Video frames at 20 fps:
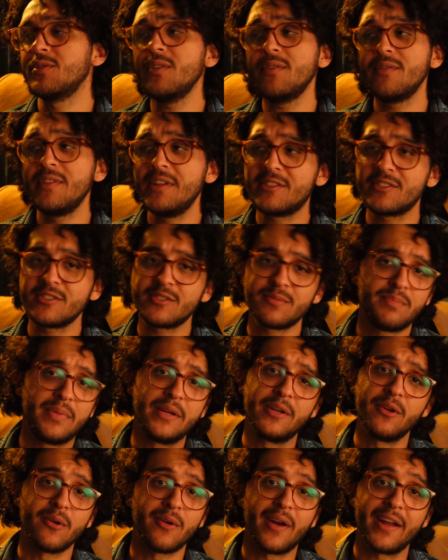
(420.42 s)
one of Nietzsche's
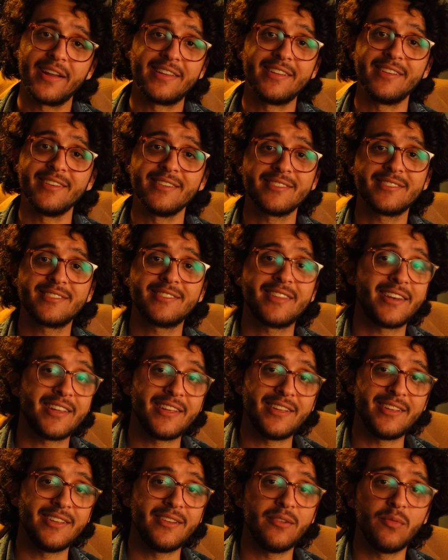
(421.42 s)
bigger ideas that
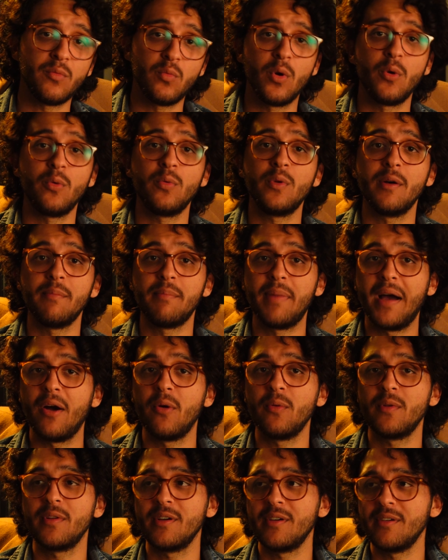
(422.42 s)
he wrote
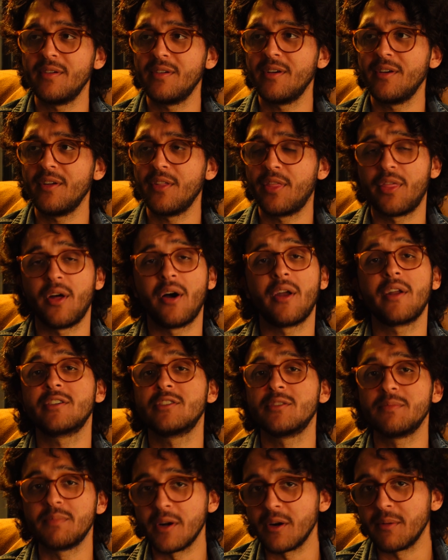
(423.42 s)
about, a, a thought
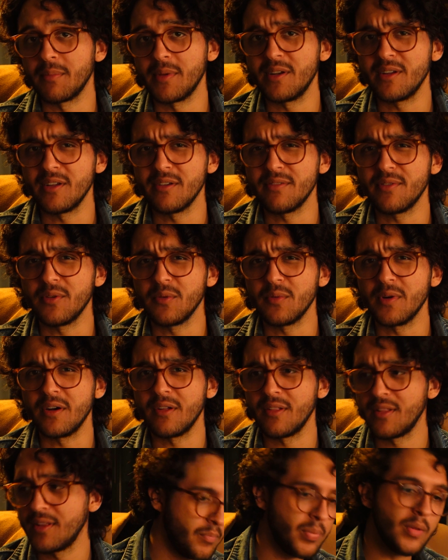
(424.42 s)
experiment, if you
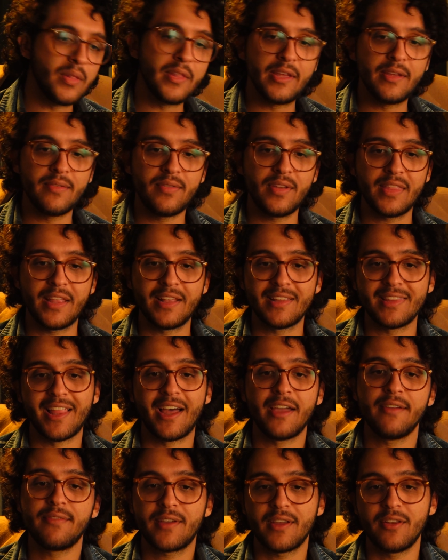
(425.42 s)
will, believing that
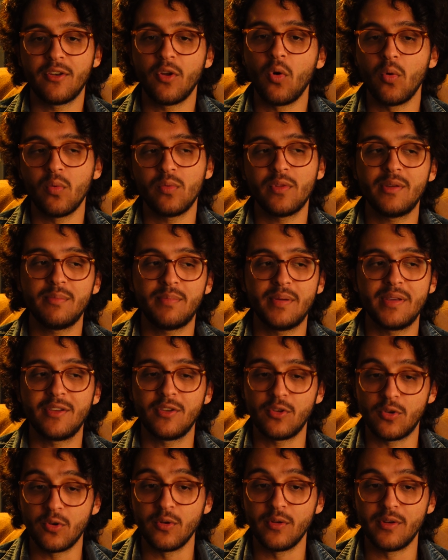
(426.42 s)
life can only be
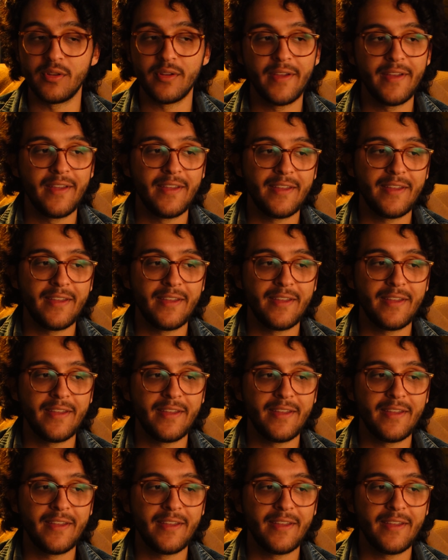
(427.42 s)
good